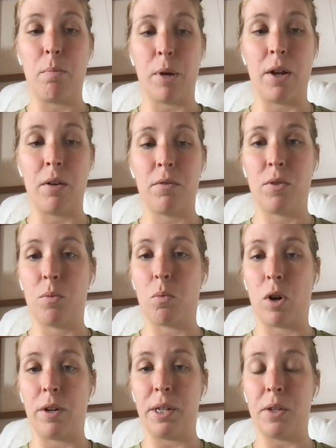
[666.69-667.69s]
but
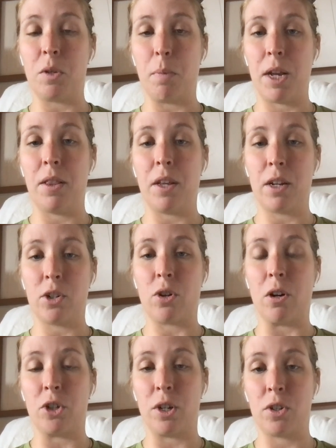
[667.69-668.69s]
we're anticipating the
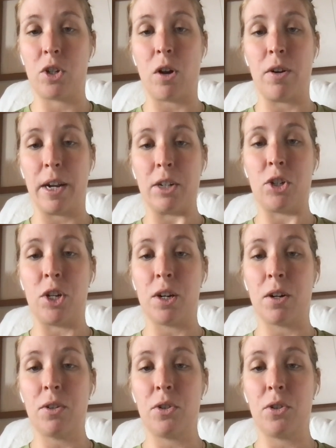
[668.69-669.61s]
construction to start next year.